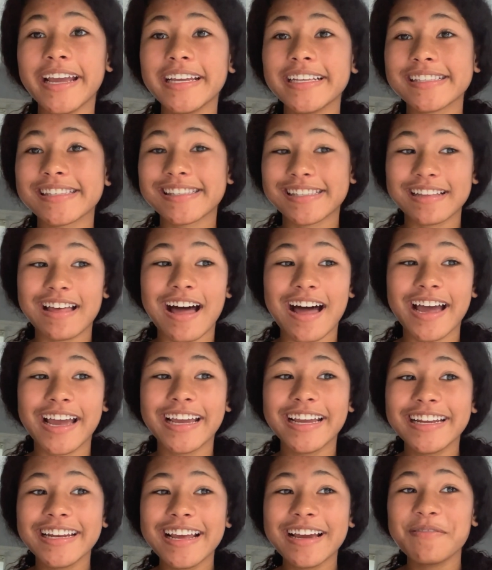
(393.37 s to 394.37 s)

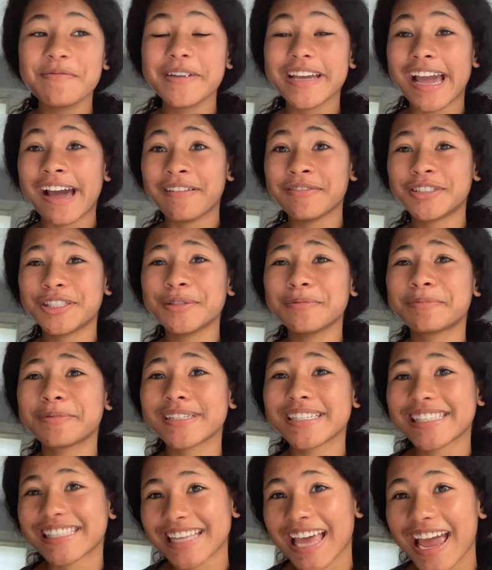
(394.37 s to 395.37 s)
slide, we have to
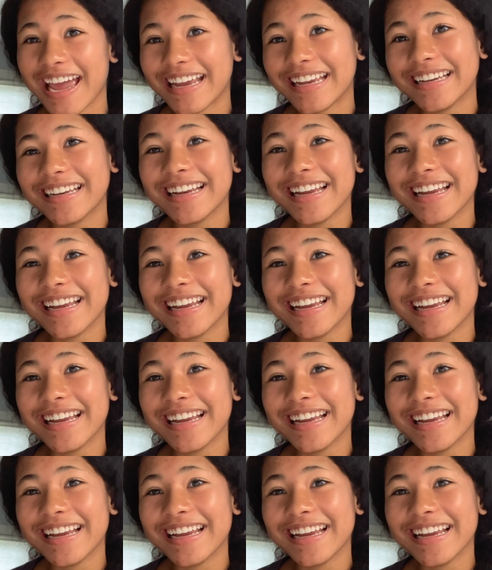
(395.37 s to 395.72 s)
present,